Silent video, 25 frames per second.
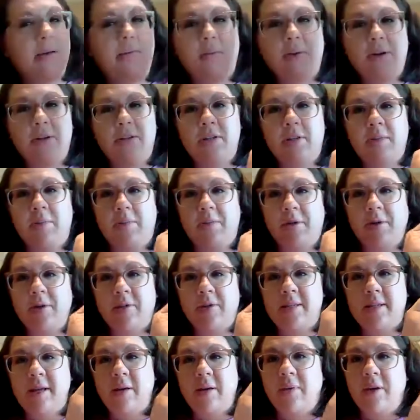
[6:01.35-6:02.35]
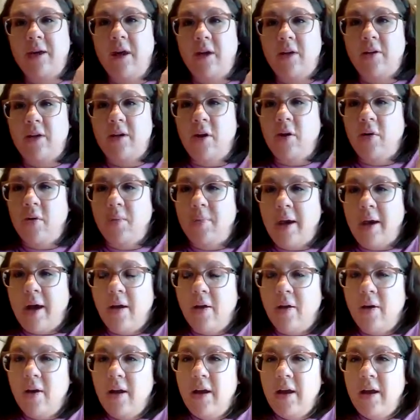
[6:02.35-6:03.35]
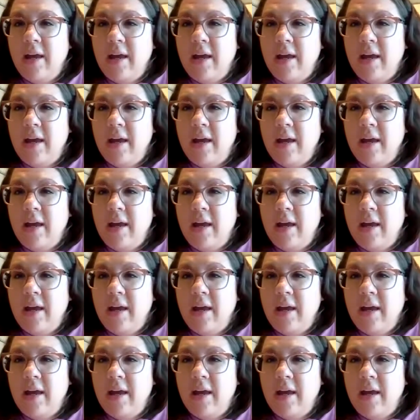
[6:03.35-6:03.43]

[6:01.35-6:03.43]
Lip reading: marsupials that we all know about,